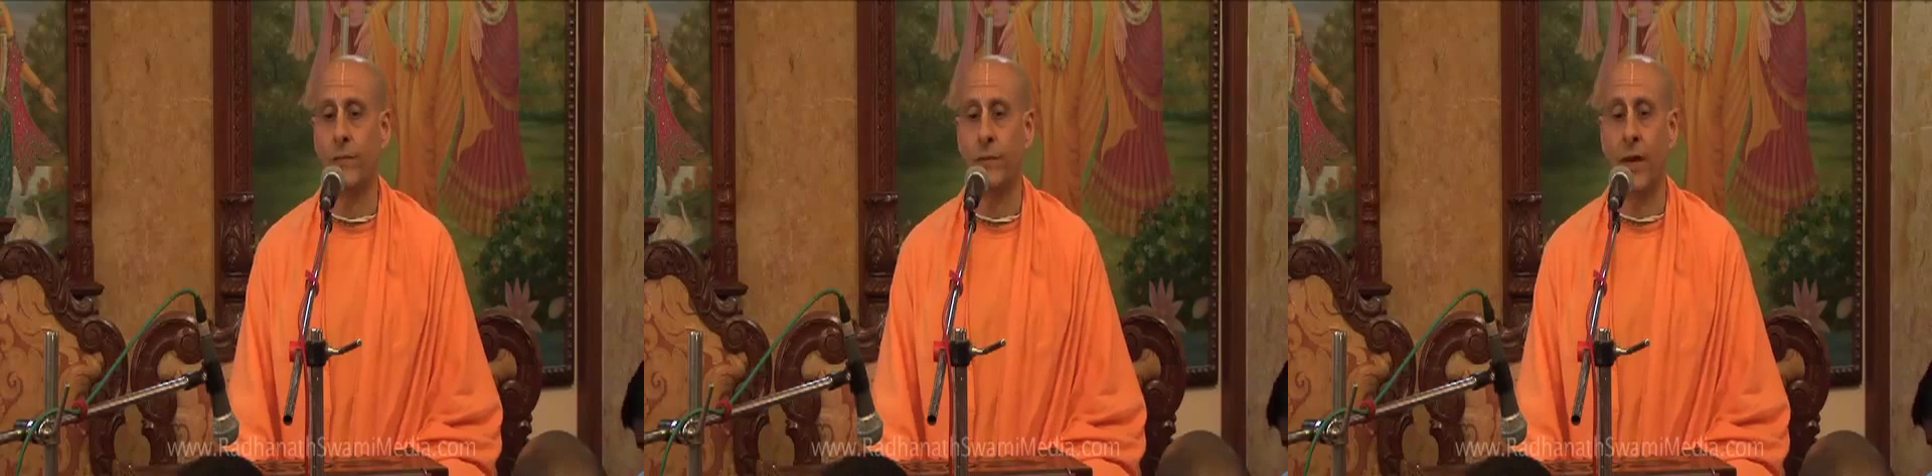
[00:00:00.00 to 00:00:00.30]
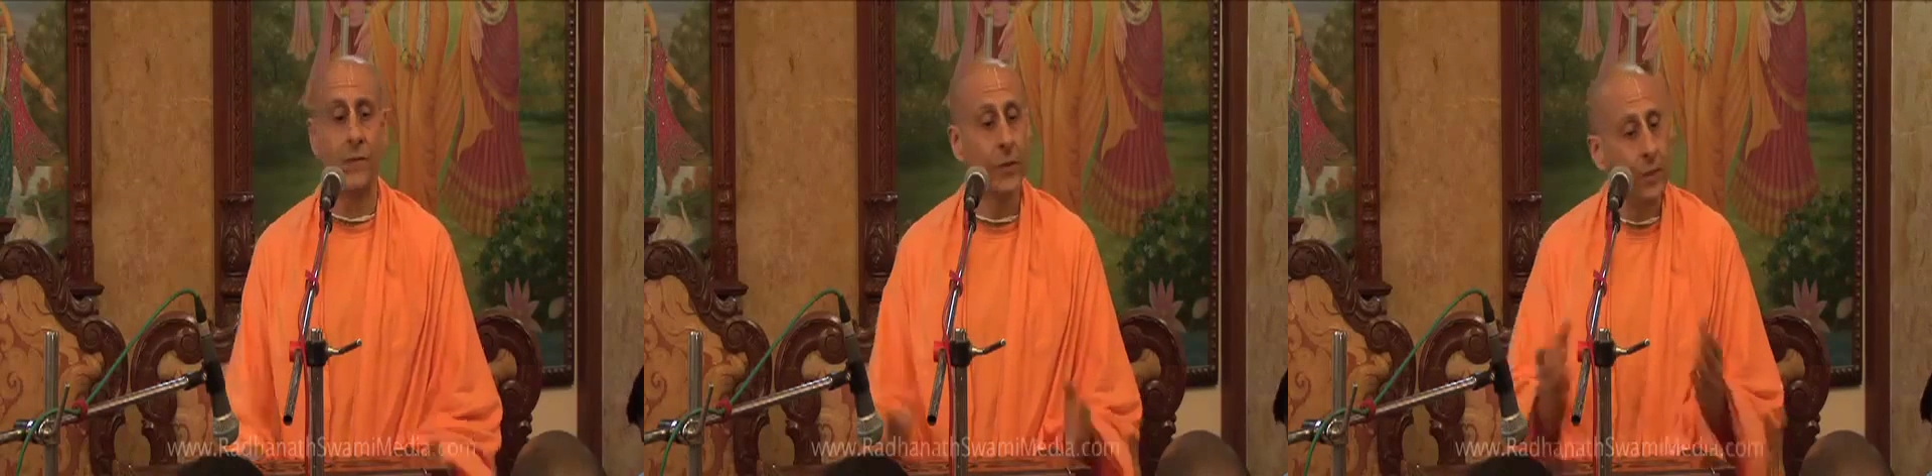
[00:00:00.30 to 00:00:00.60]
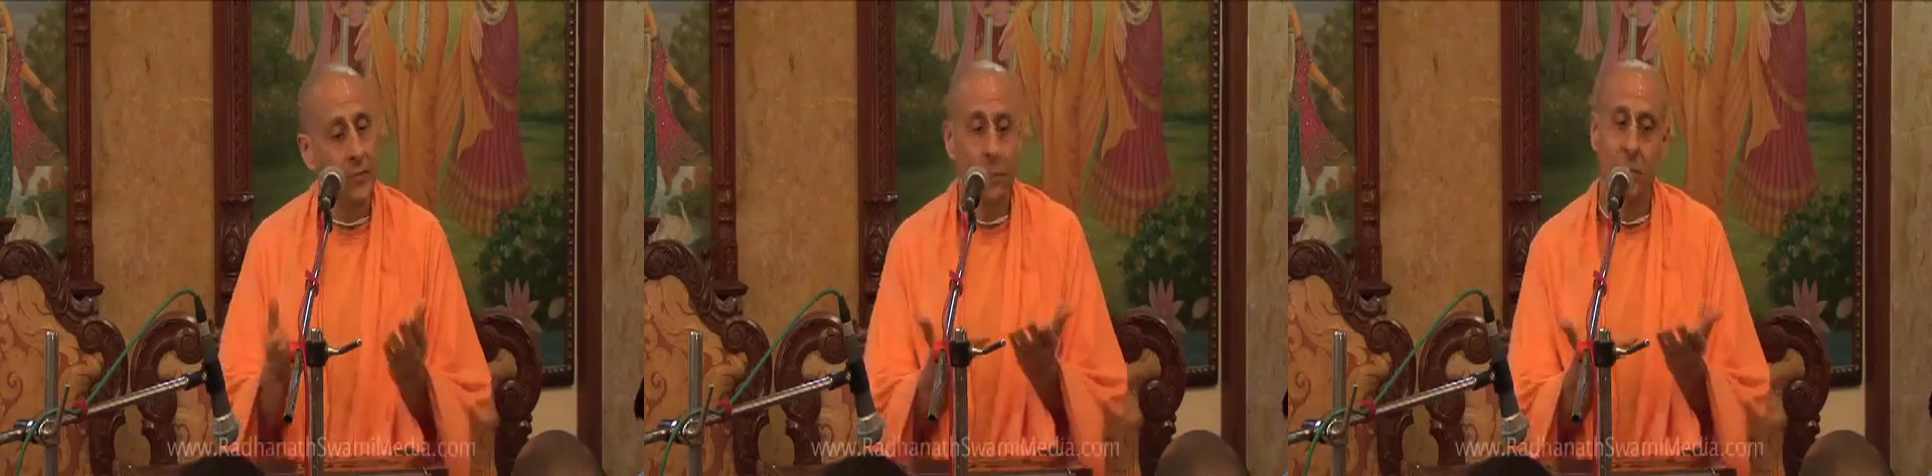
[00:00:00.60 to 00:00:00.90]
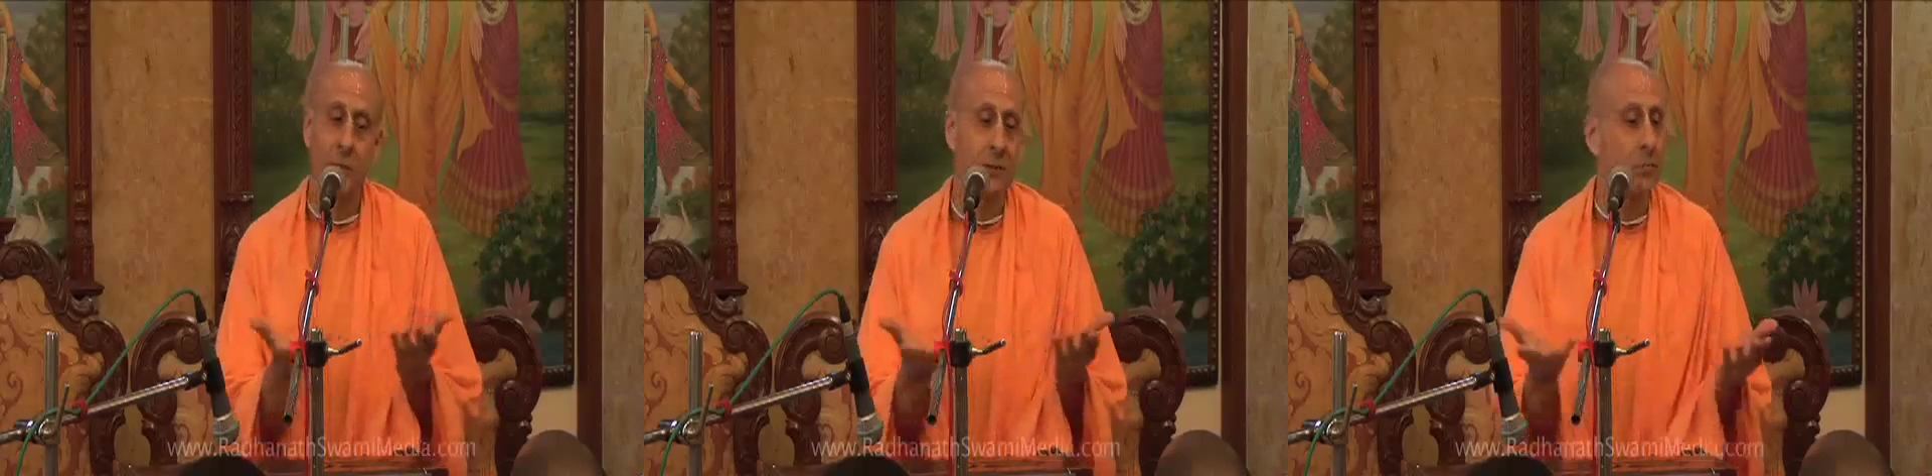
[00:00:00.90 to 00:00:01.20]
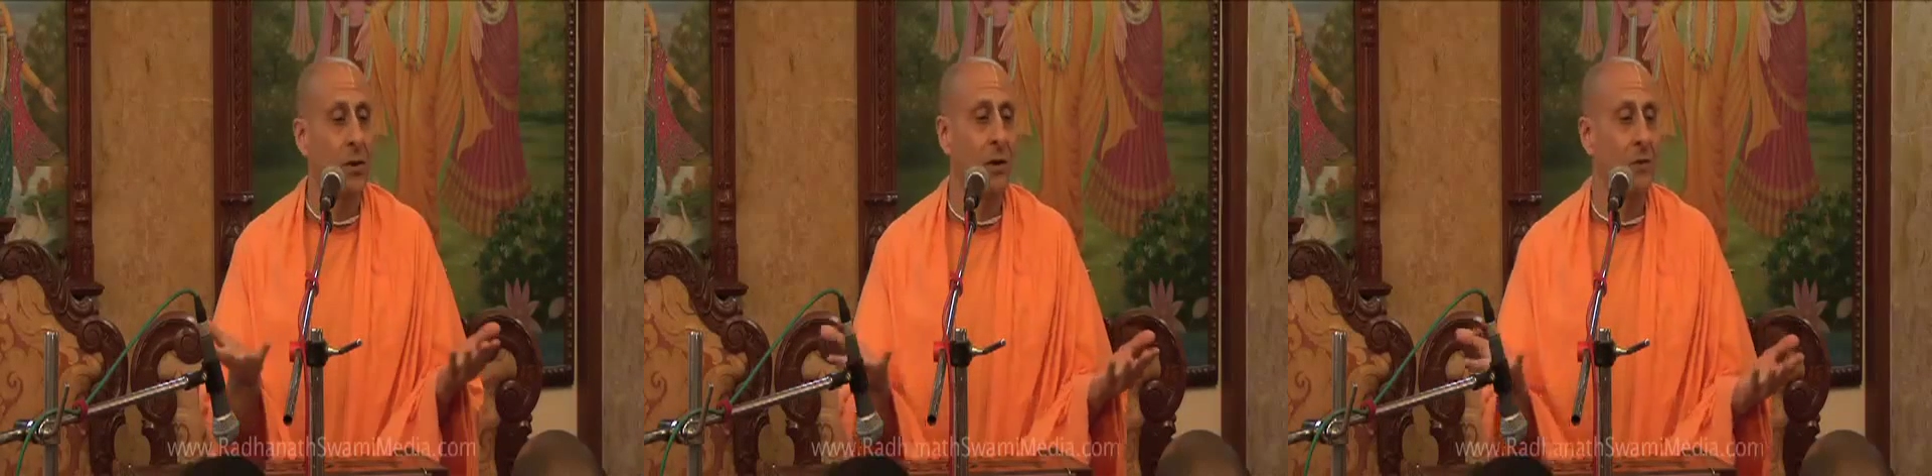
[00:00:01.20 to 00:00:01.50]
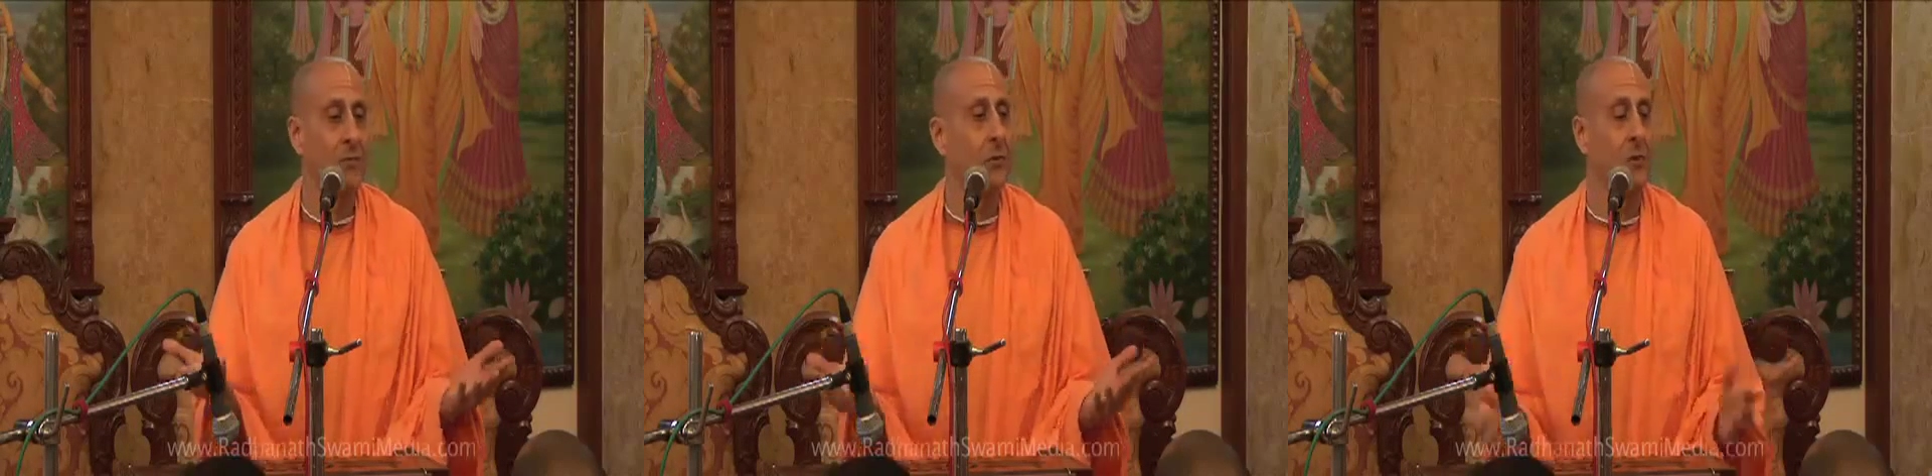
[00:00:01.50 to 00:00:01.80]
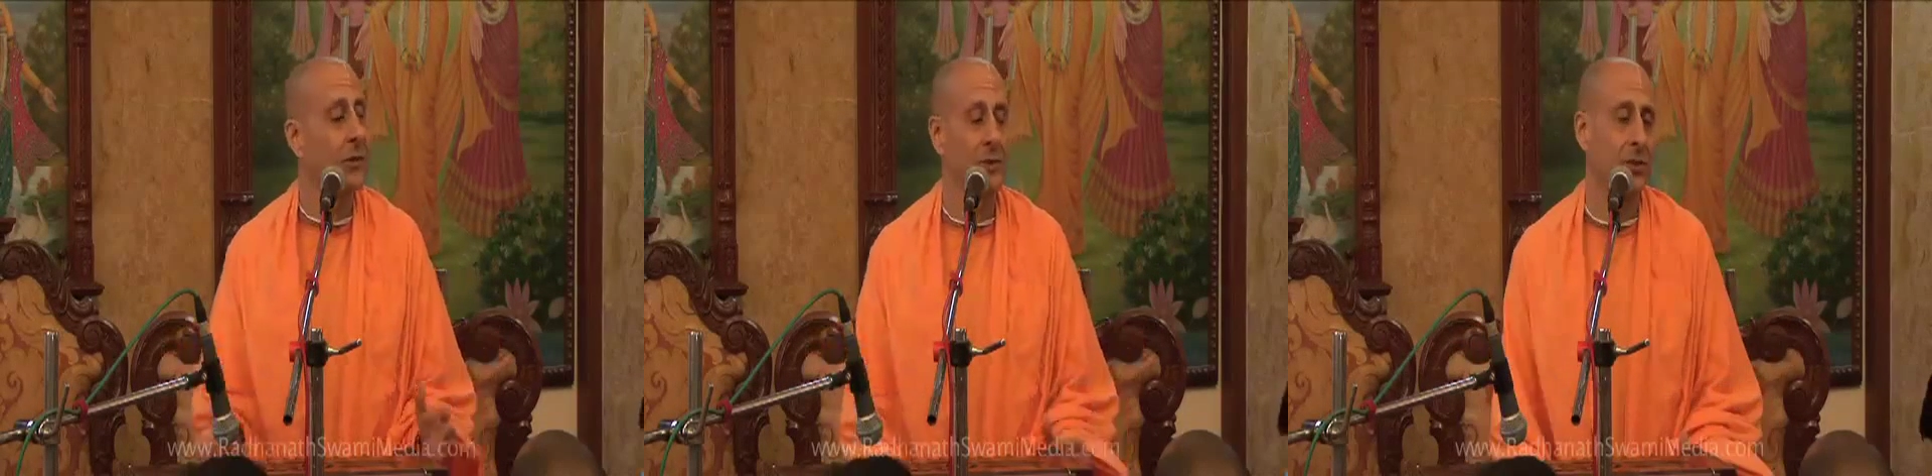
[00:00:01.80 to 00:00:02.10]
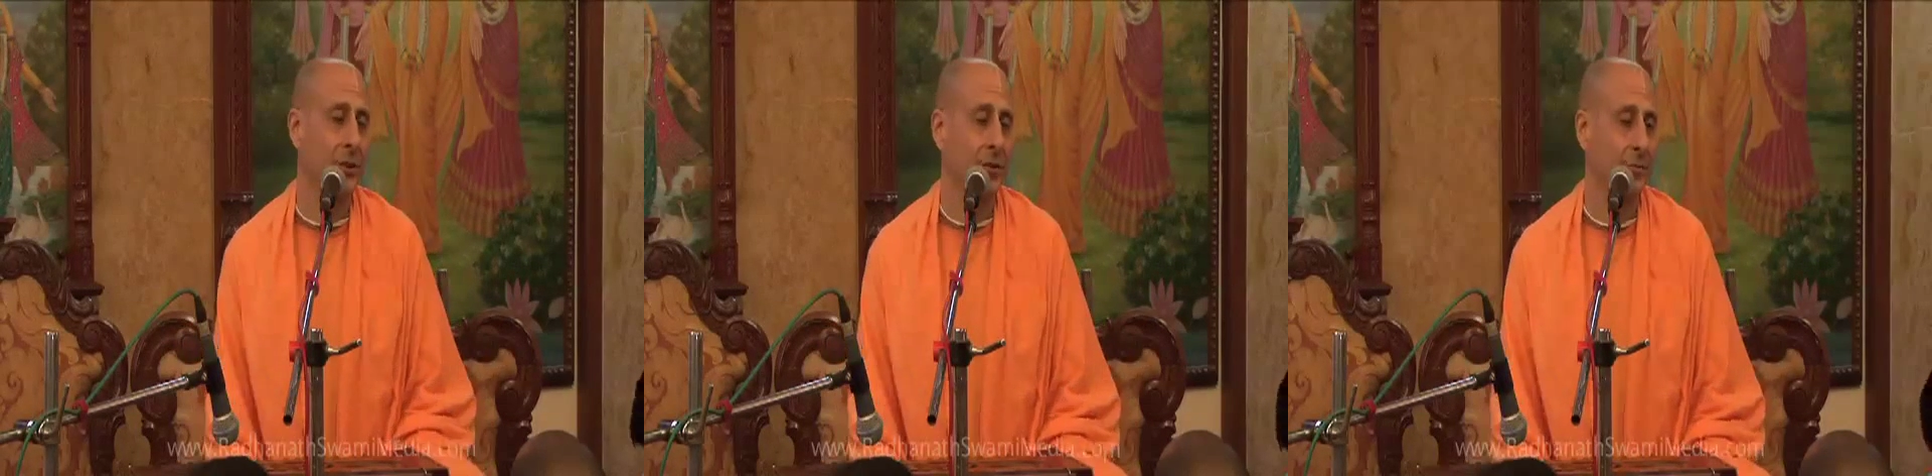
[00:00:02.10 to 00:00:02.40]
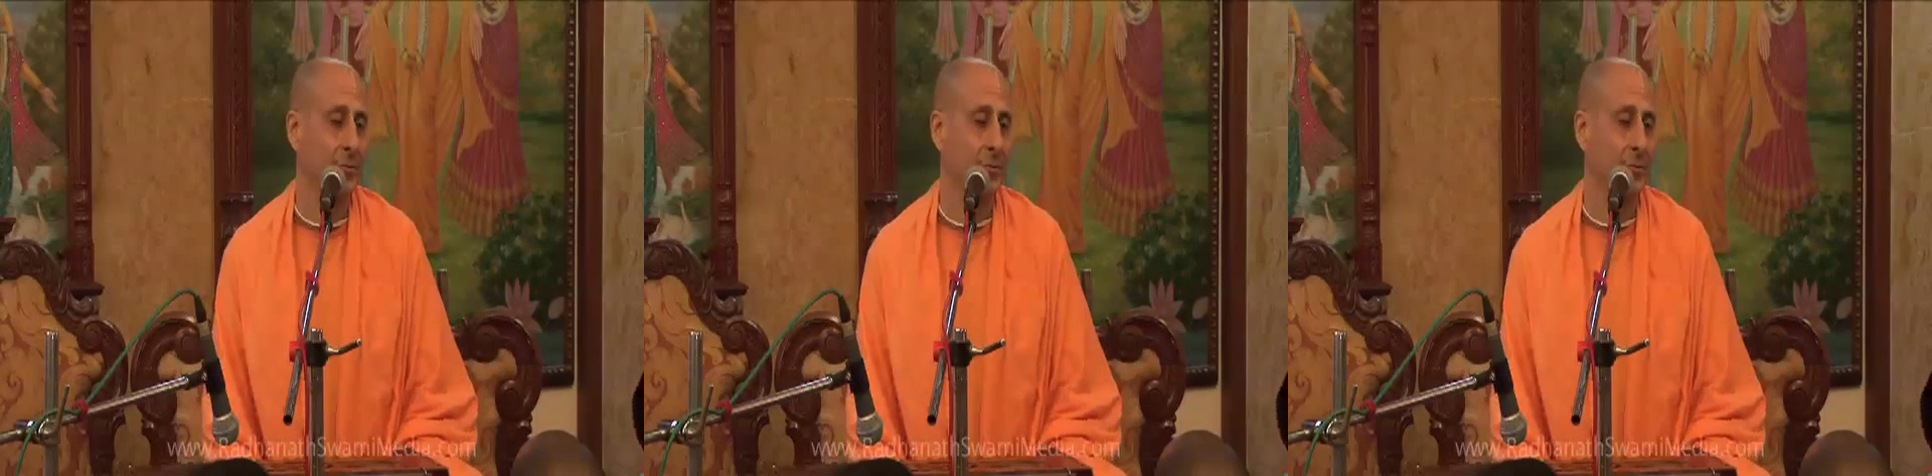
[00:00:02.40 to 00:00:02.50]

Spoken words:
Every living being is part of Krishna.